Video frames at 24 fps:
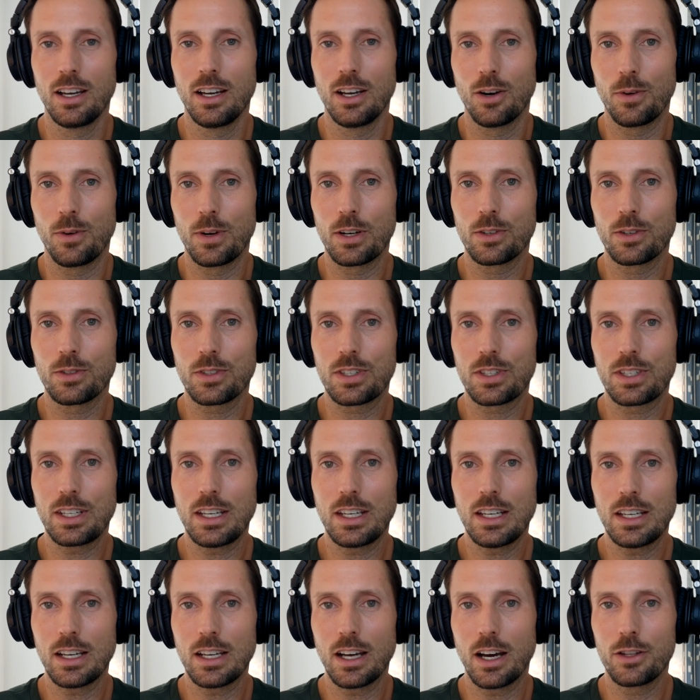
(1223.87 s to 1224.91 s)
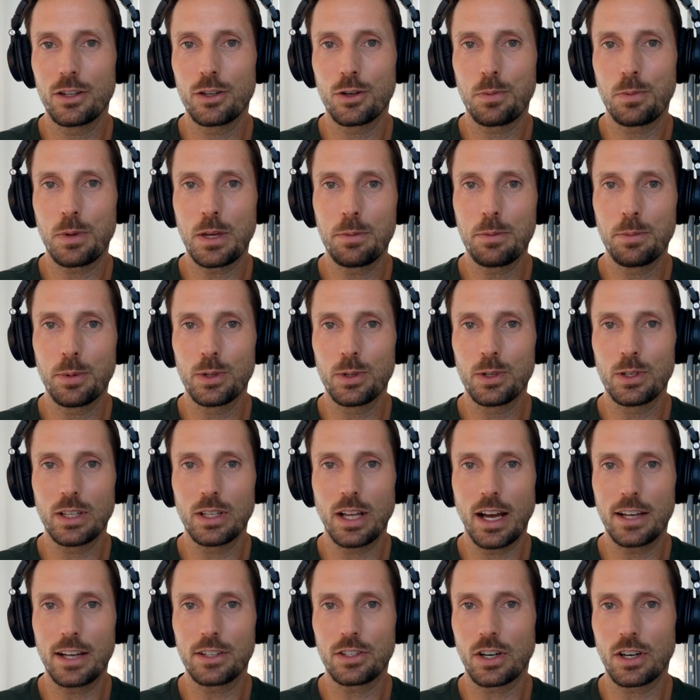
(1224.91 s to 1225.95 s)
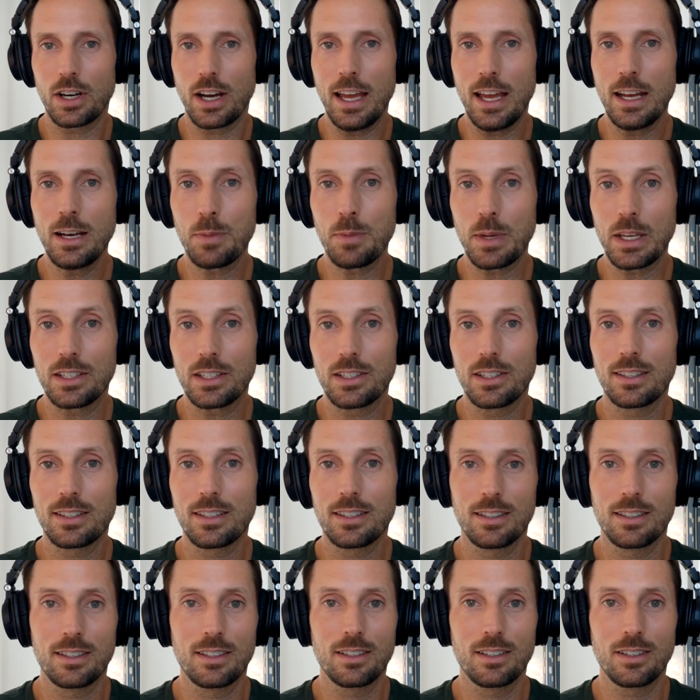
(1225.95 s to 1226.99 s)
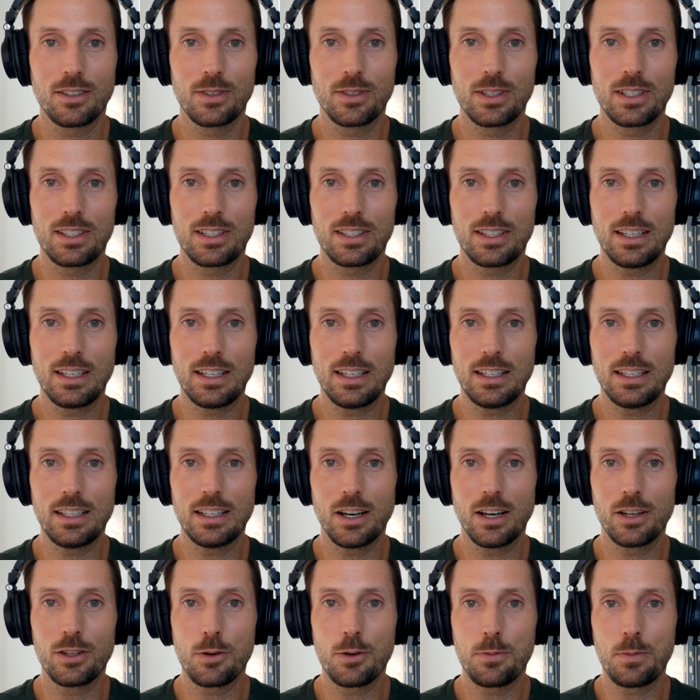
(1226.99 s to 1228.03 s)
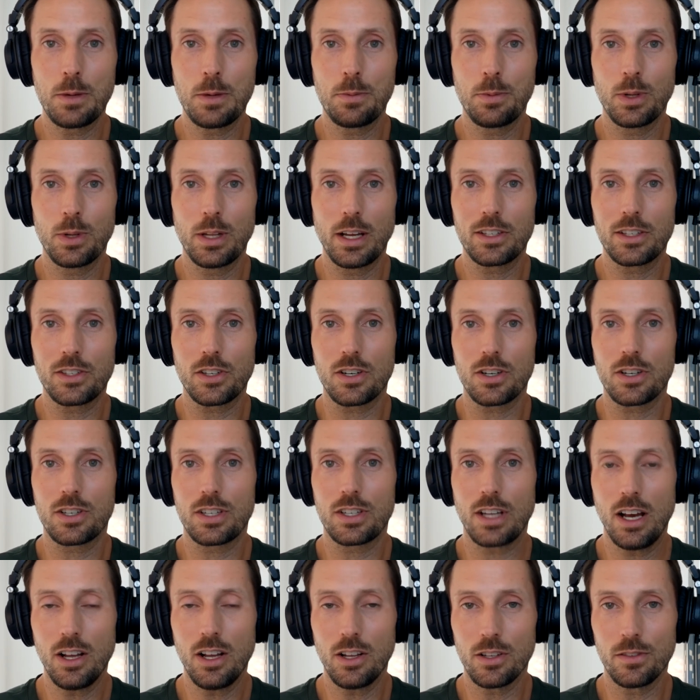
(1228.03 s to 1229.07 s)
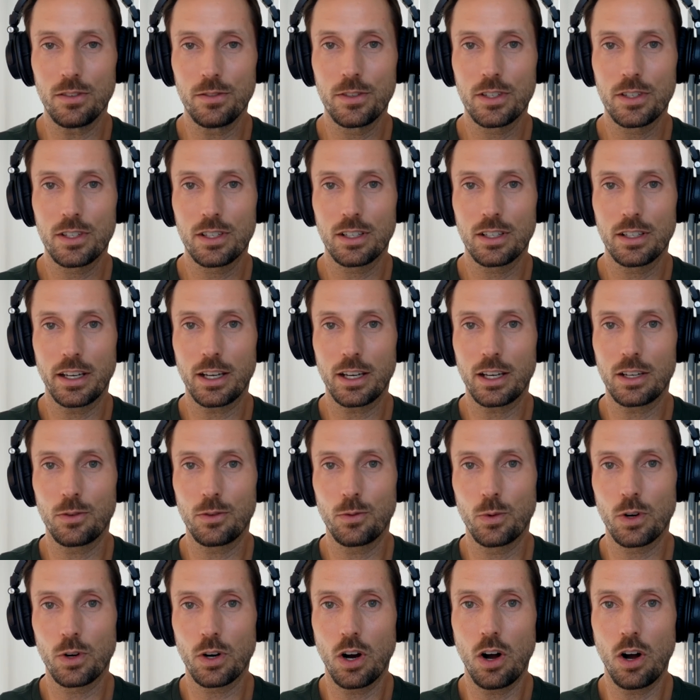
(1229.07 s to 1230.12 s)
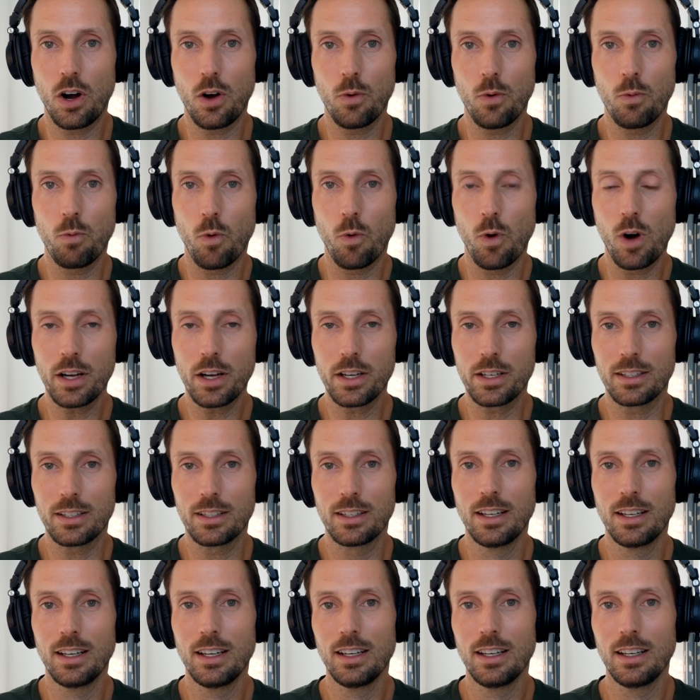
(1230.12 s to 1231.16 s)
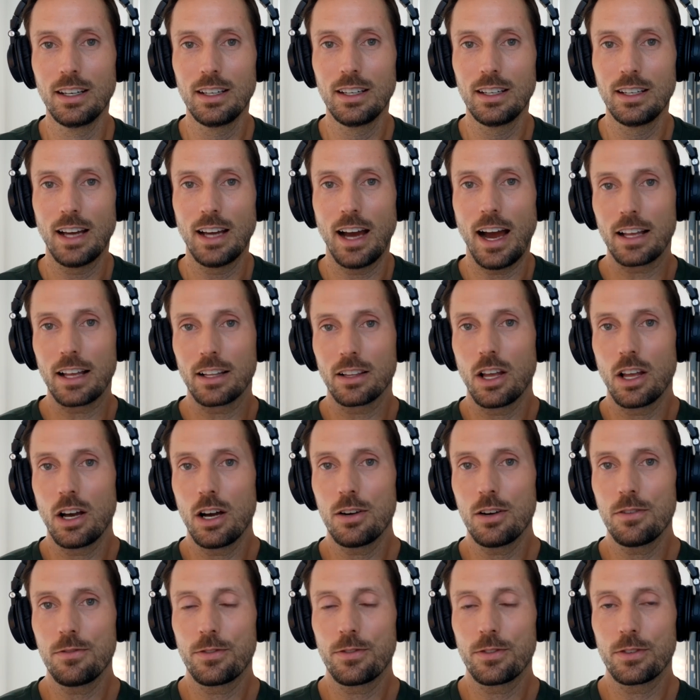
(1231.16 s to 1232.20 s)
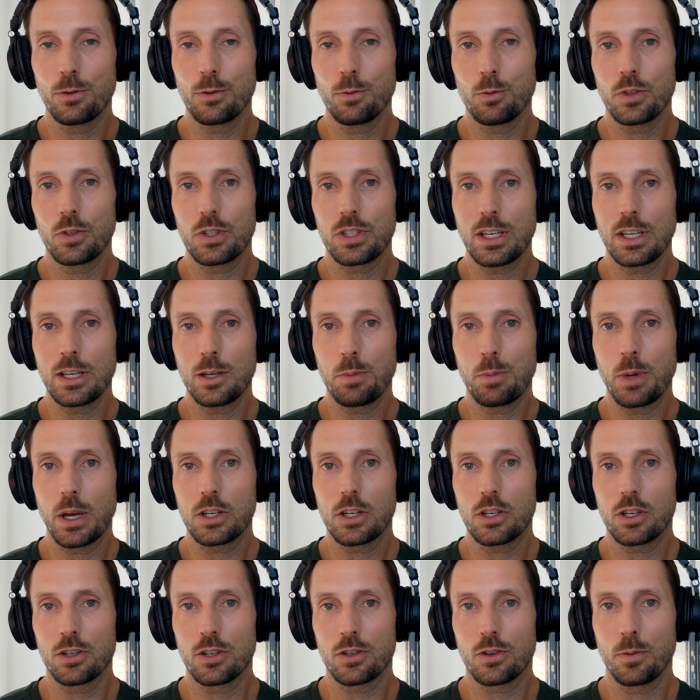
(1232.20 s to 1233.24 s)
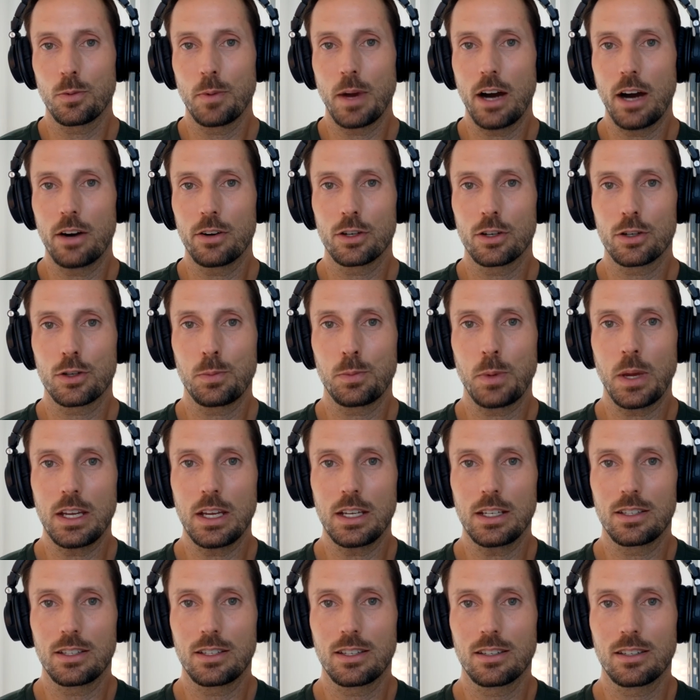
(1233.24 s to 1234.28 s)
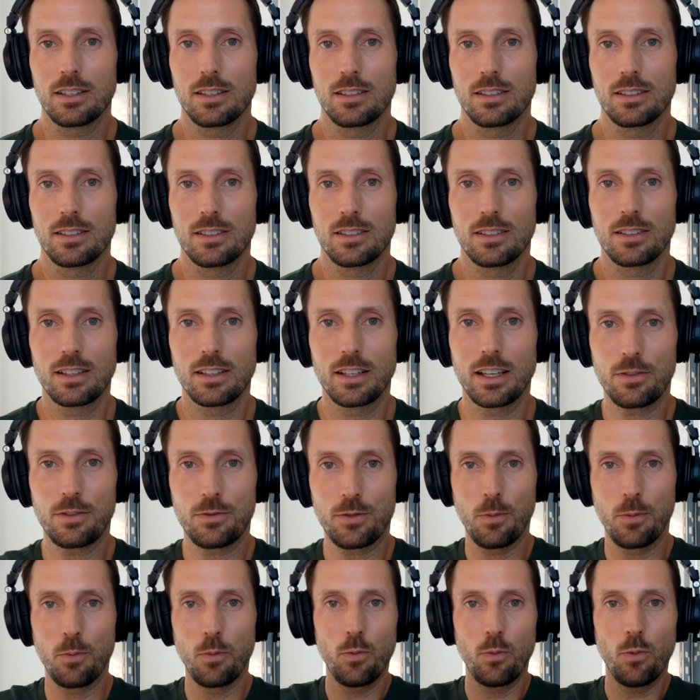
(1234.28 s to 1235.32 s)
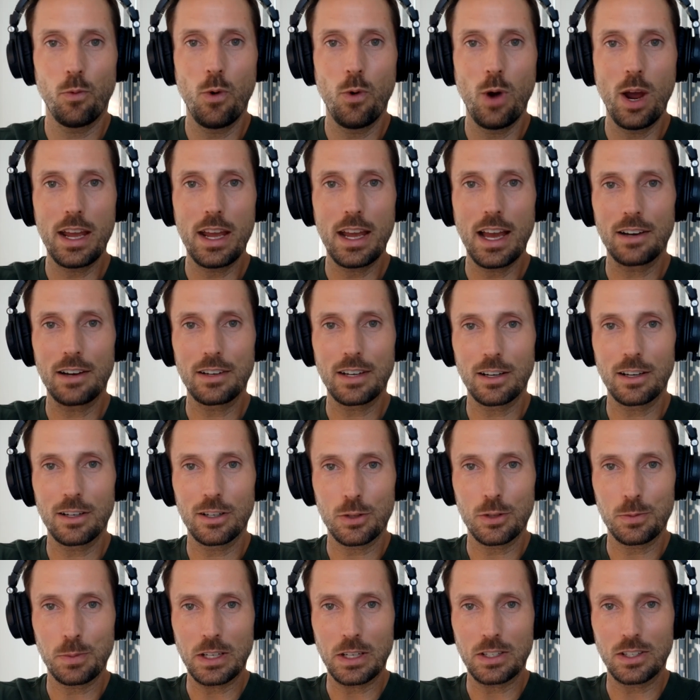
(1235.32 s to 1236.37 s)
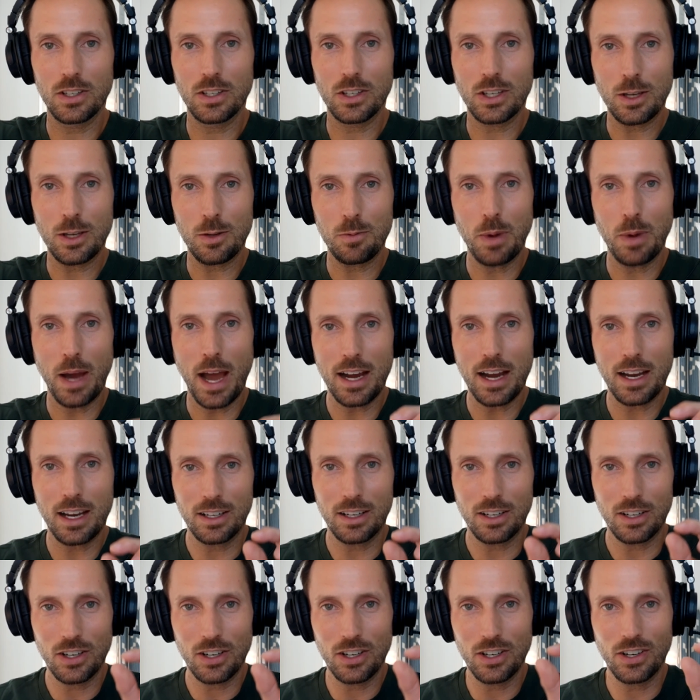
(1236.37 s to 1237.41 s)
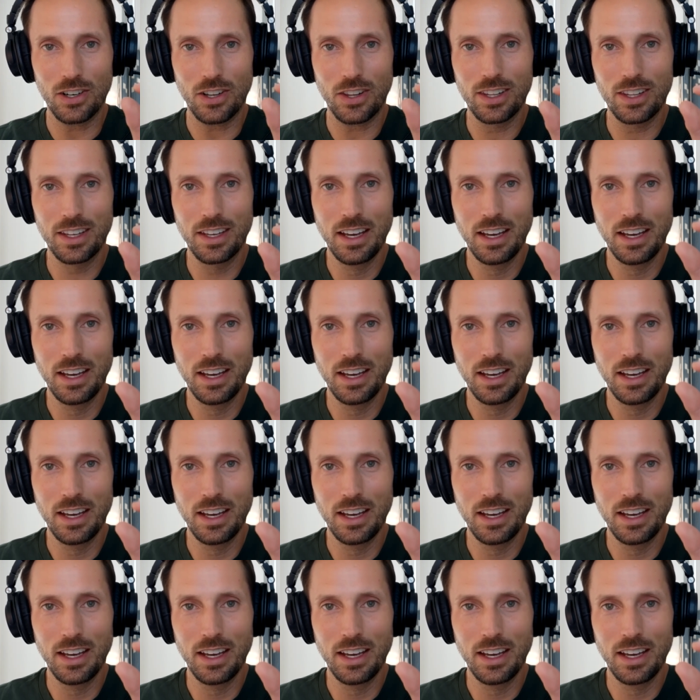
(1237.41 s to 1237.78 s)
We don't see other people as our enemies. We see other people as ourselves. Like we're all one. I love seeing pictures from outer space, like from way out in outer space, looking back on Earth.